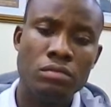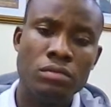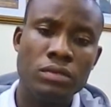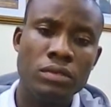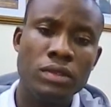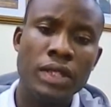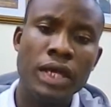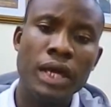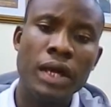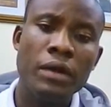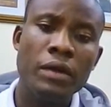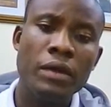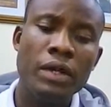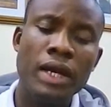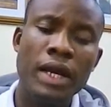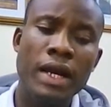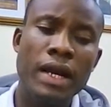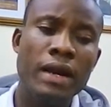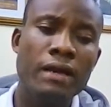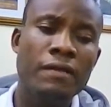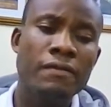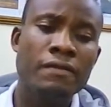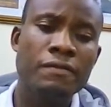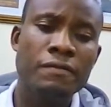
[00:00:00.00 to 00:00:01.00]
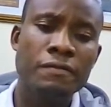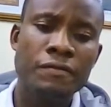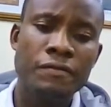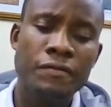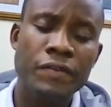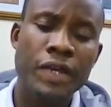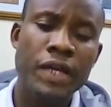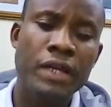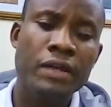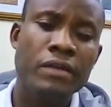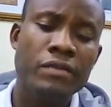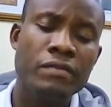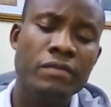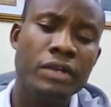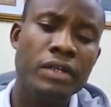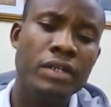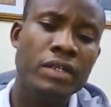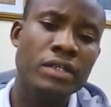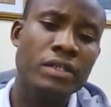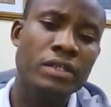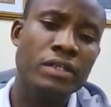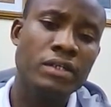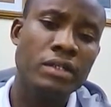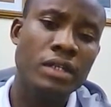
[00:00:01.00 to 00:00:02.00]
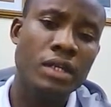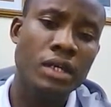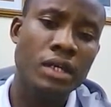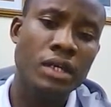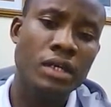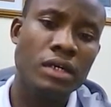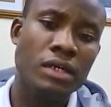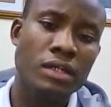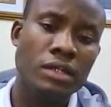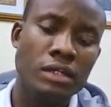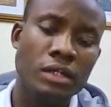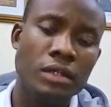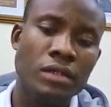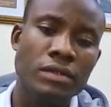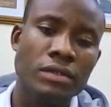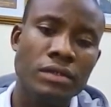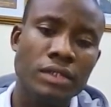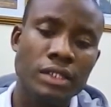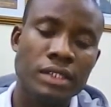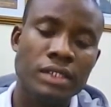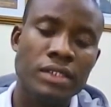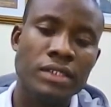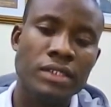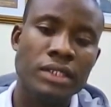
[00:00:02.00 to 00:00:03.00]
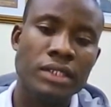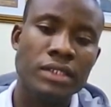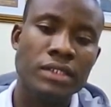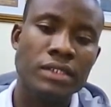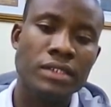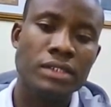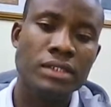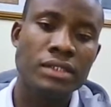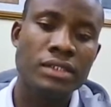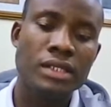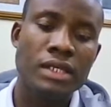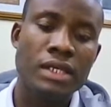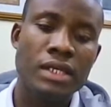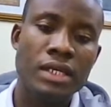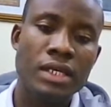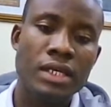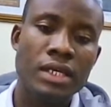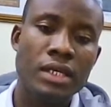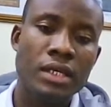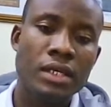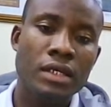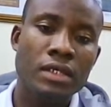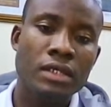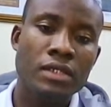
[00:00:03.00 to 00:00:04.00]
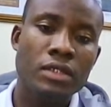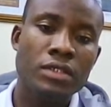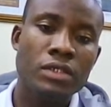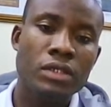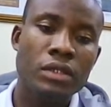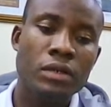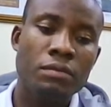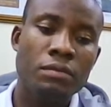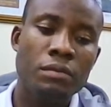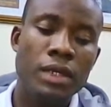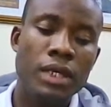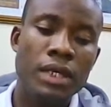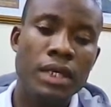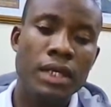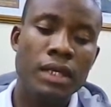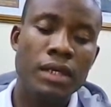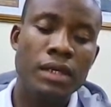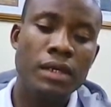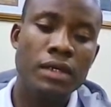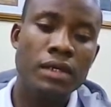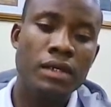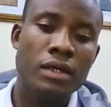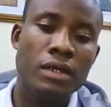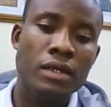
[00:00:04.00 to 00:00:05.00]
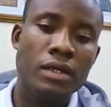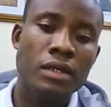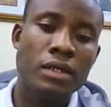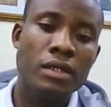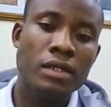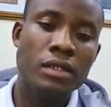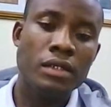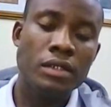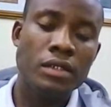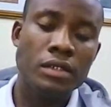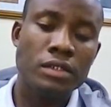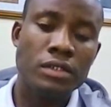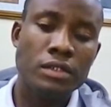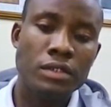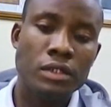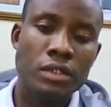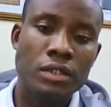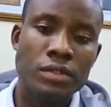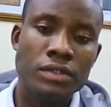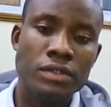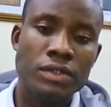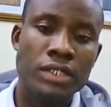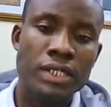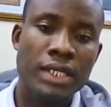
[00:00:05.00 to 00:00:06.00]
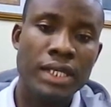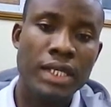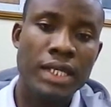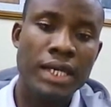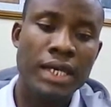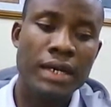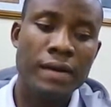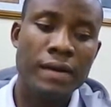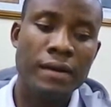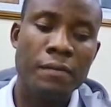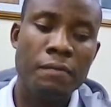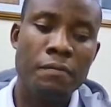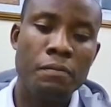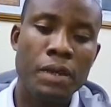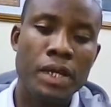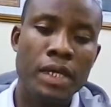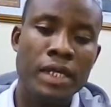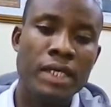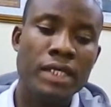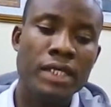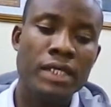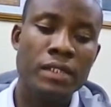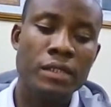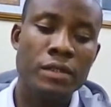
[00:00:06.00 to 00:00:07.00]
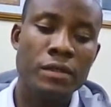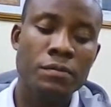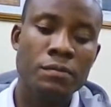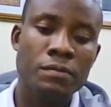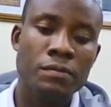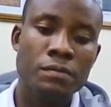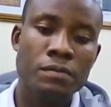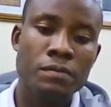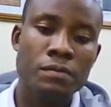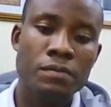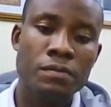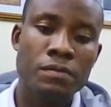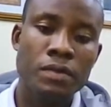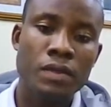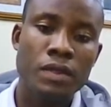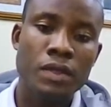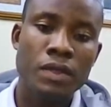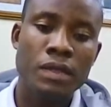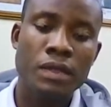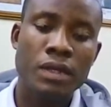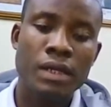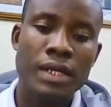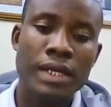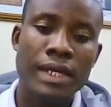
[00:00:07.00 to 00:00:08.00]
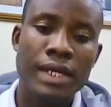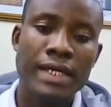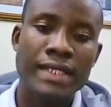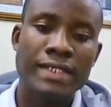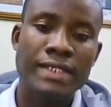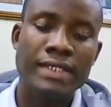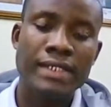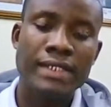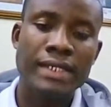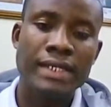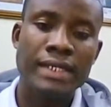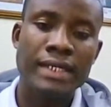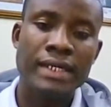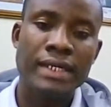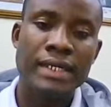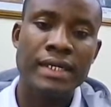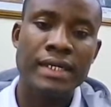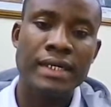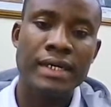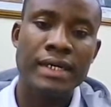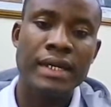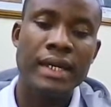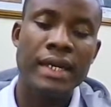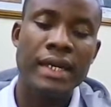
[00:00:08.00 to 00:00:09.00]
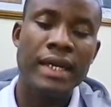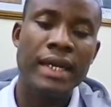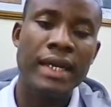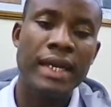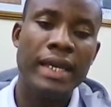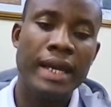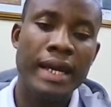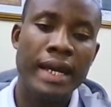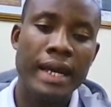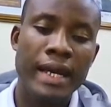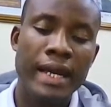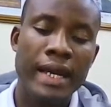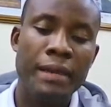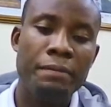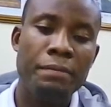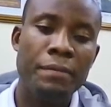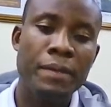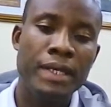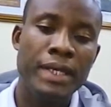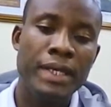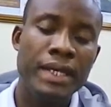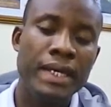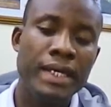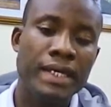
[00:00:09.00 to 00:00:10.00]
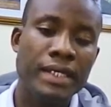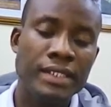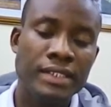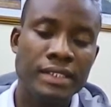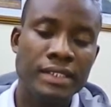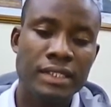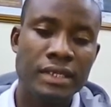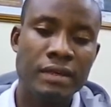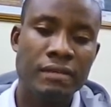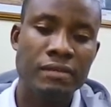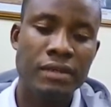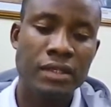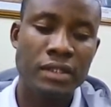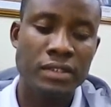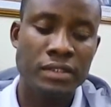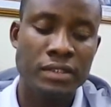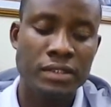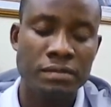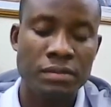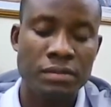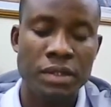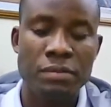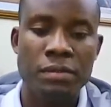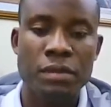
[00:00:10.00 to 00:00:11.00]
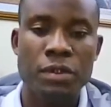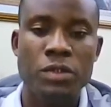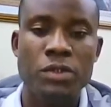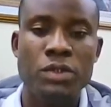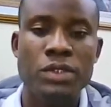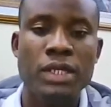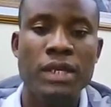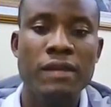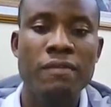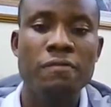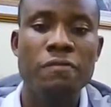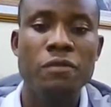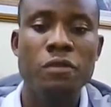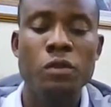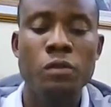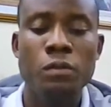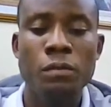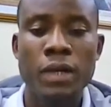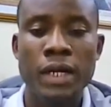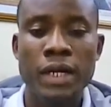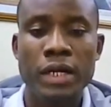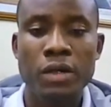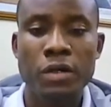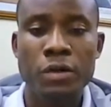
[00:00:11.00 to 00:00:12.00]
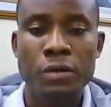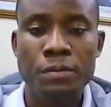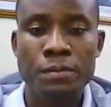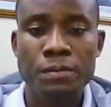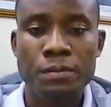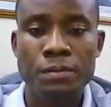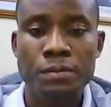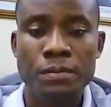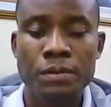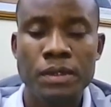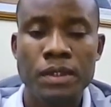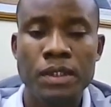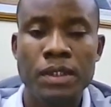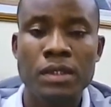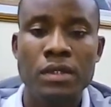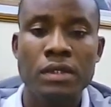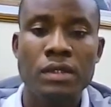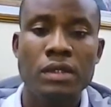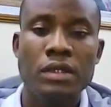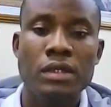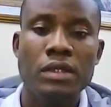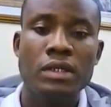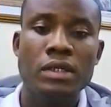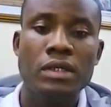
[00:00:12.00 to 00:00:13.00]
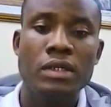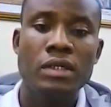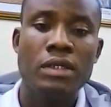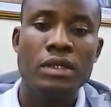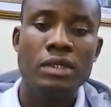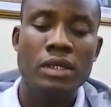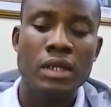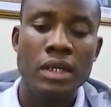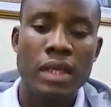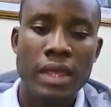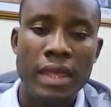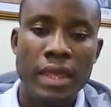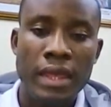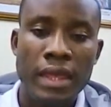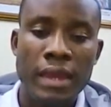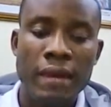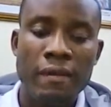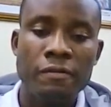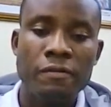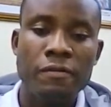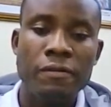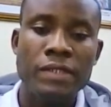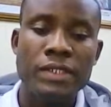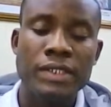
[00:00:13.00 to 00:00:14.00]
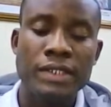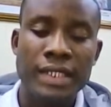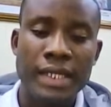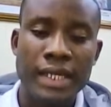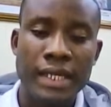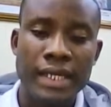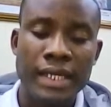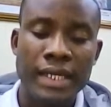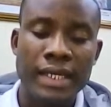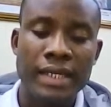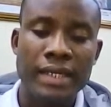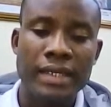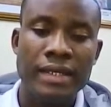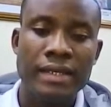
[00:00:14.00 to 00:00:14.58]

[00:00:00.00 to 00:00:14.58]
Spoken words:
Now you have very long distance, so you may consider backing up at a bigger intervals. Maybe you take full backup every day.